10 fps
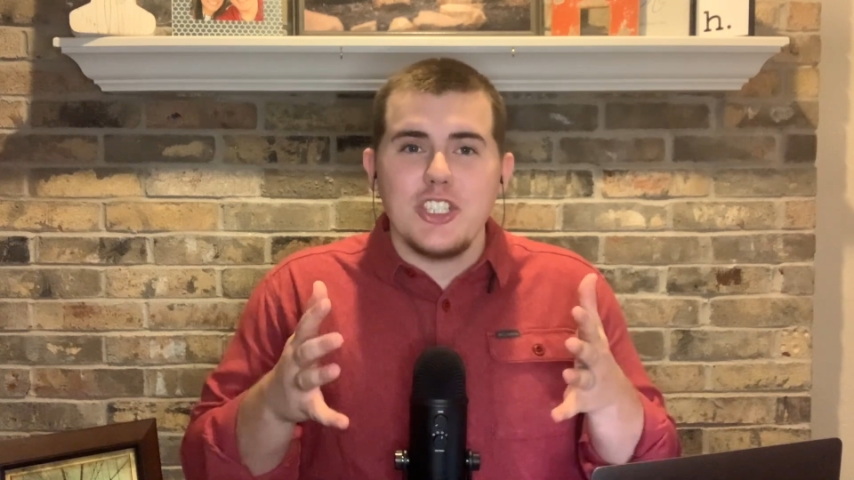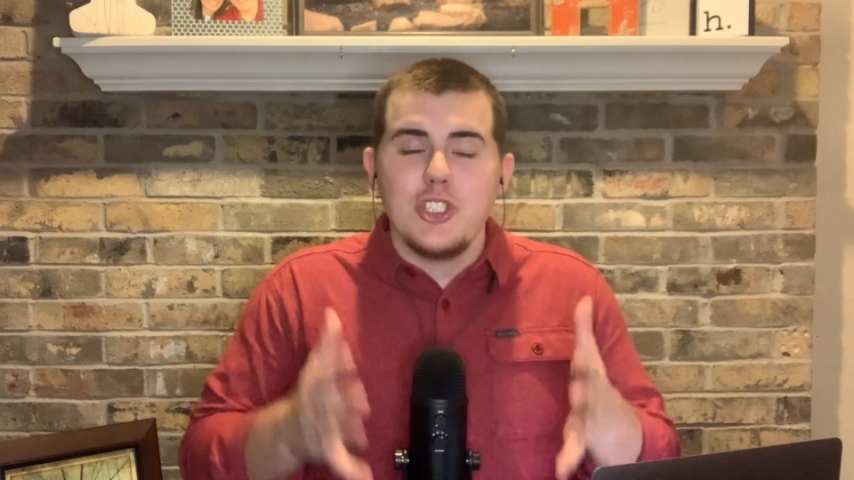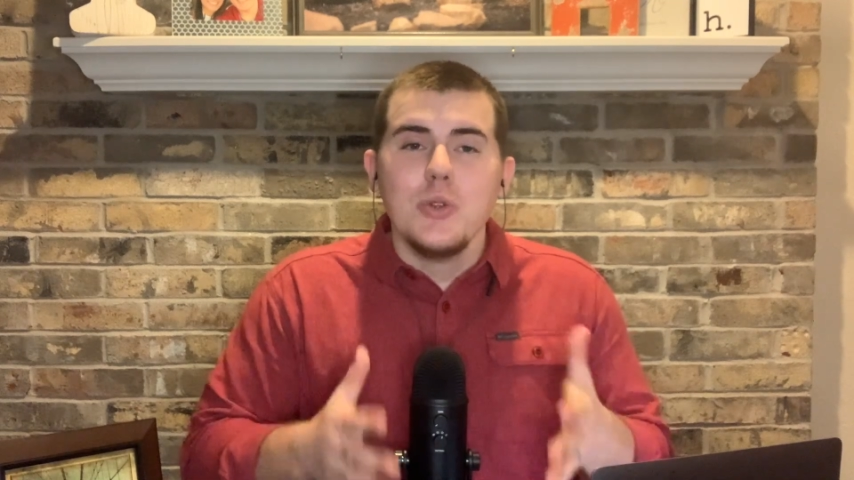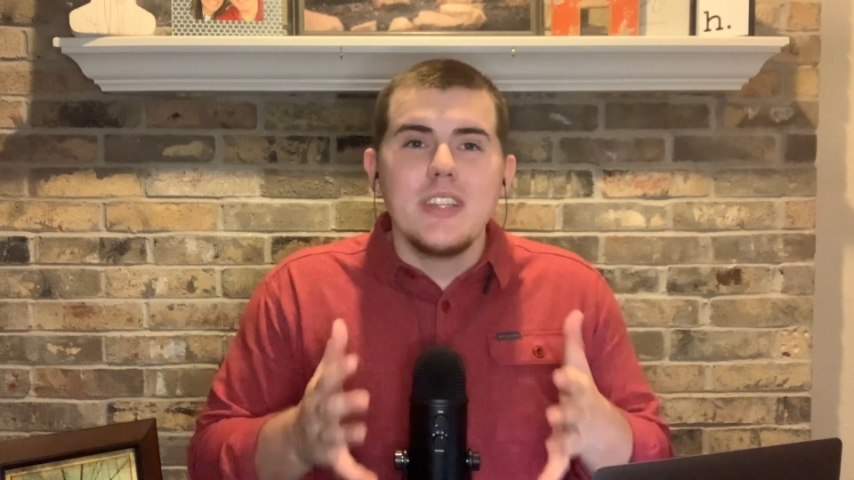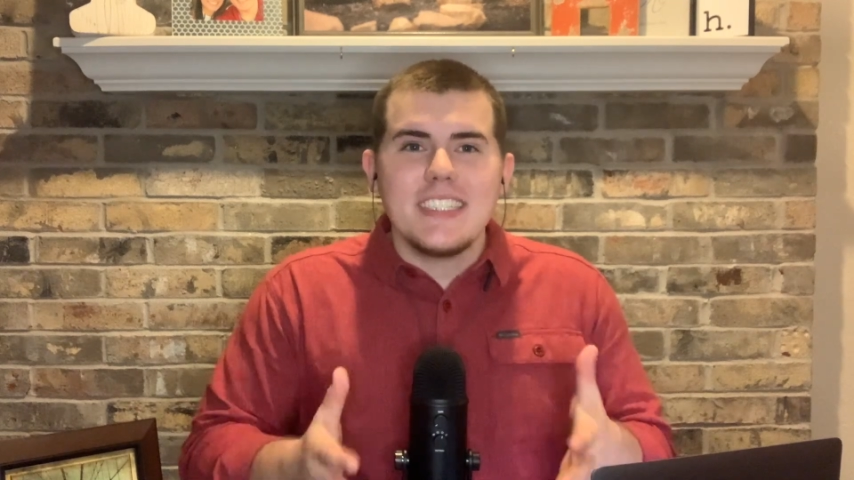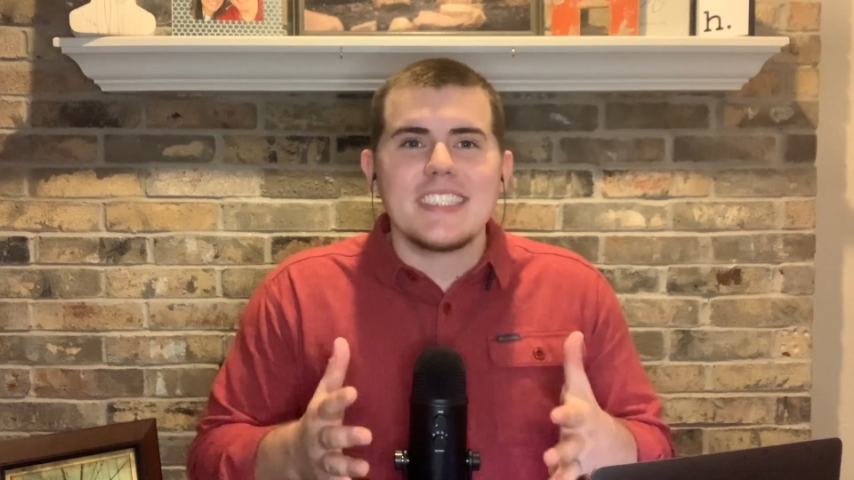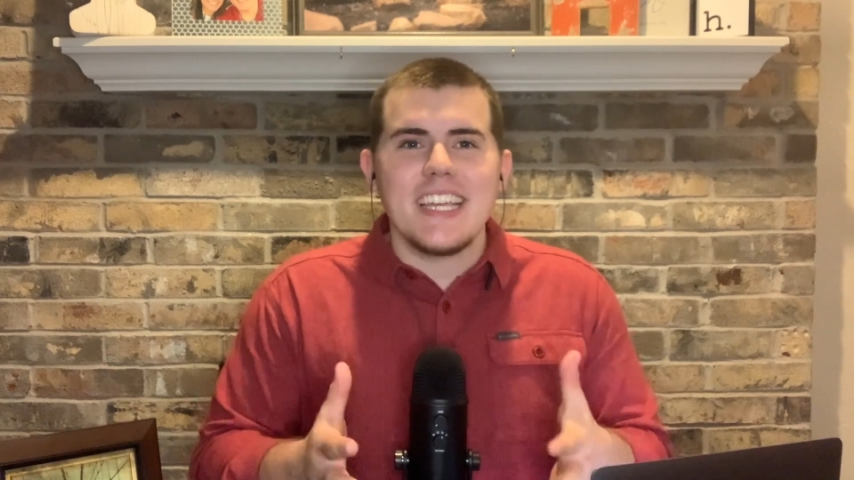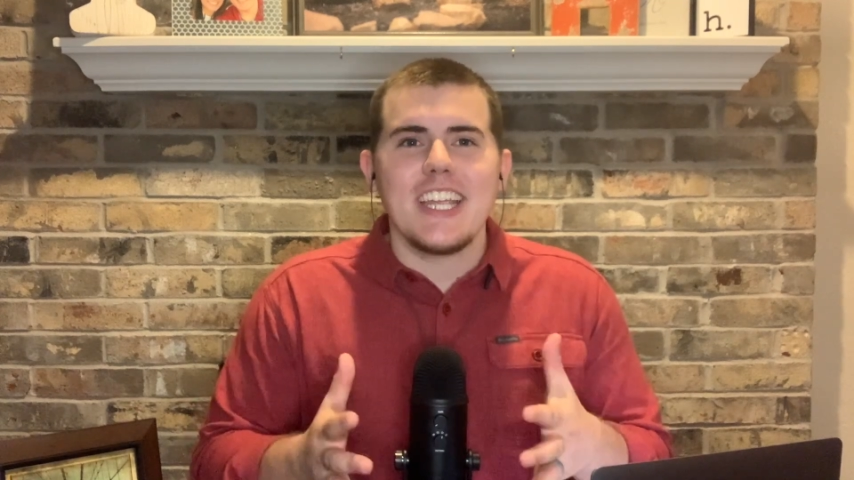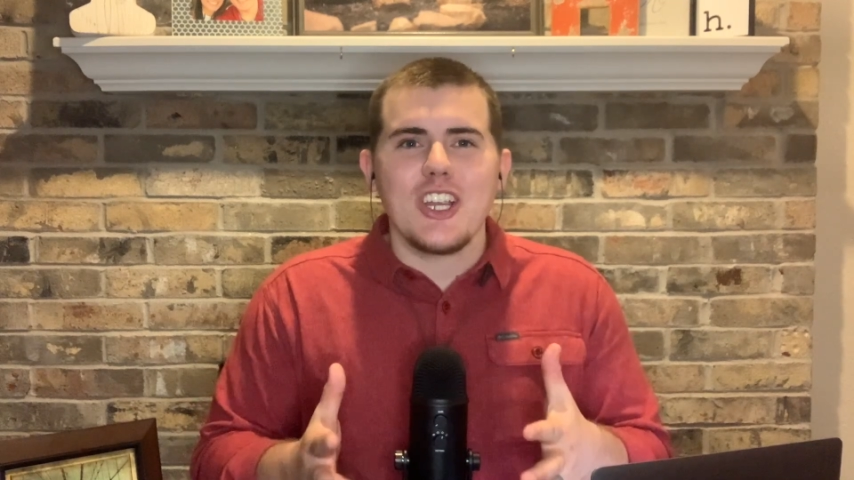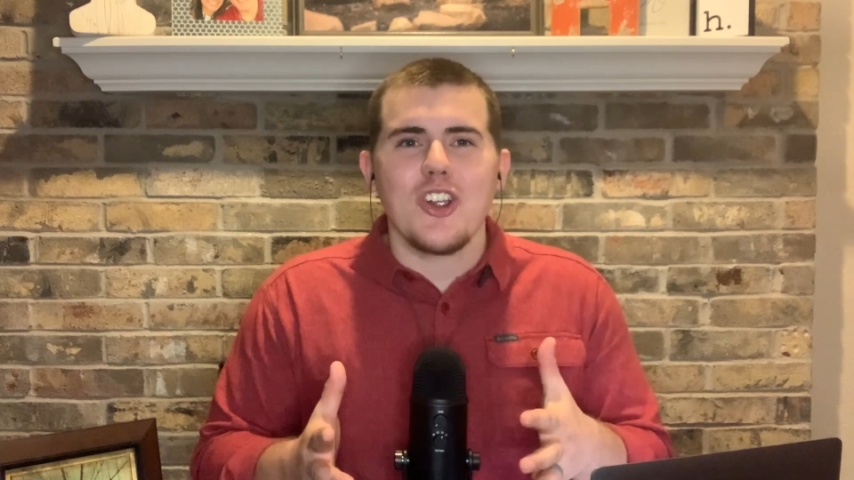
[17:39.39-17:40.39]
do this
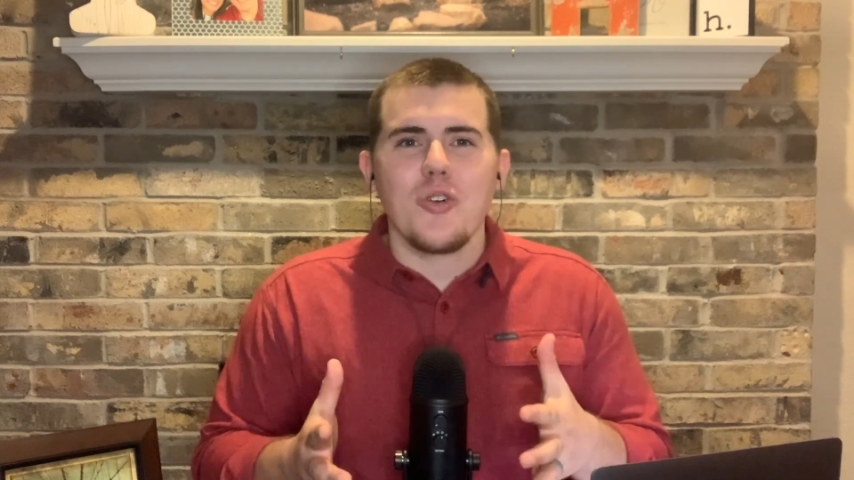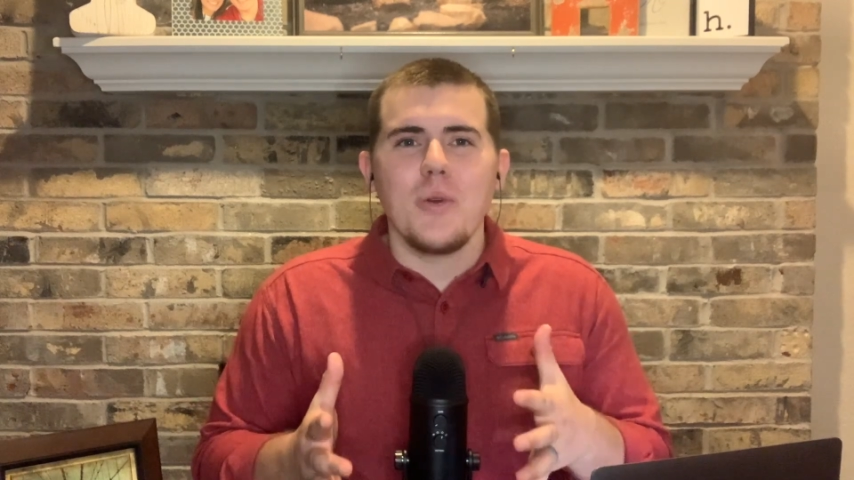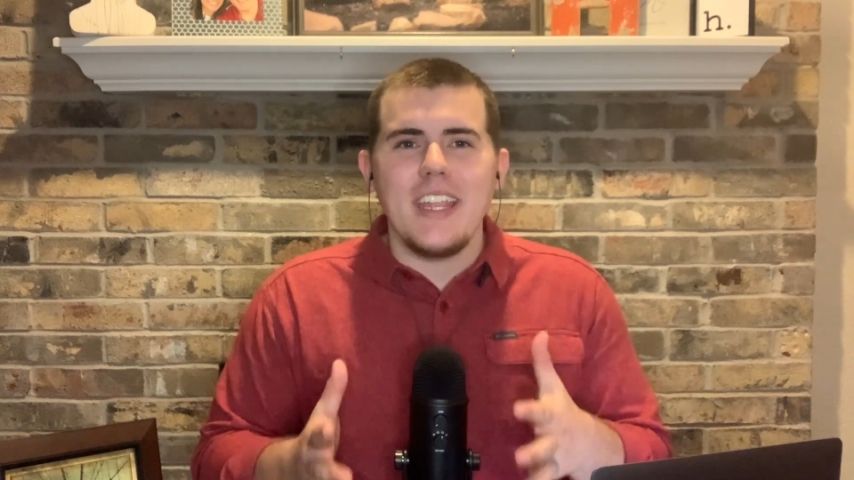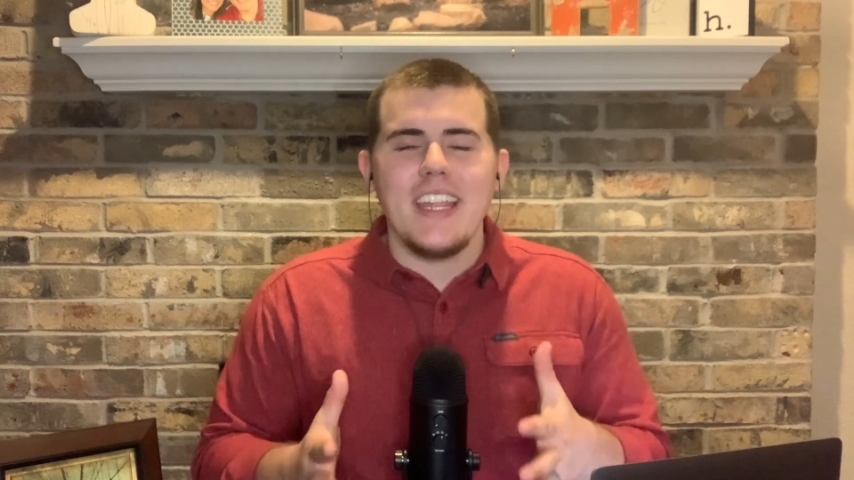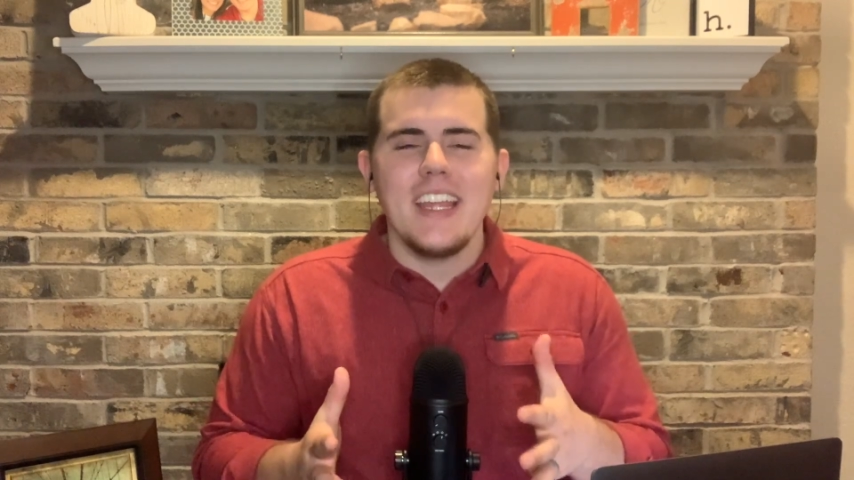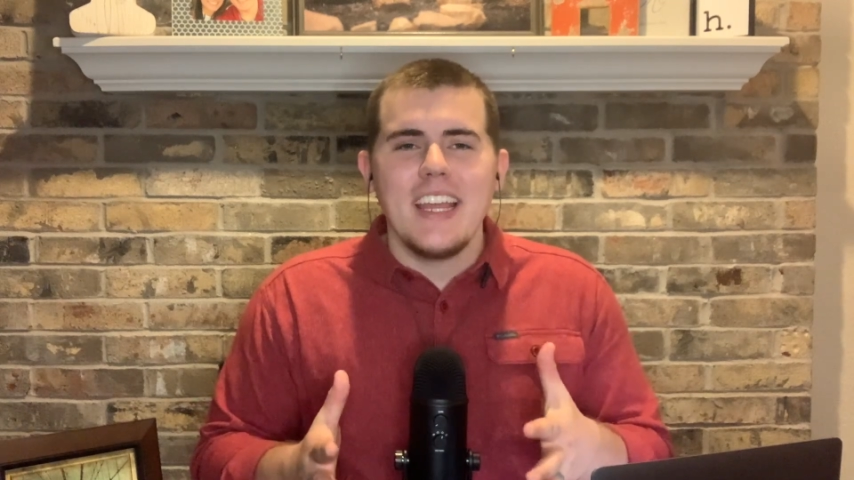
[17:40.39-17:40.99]
thing? Or are we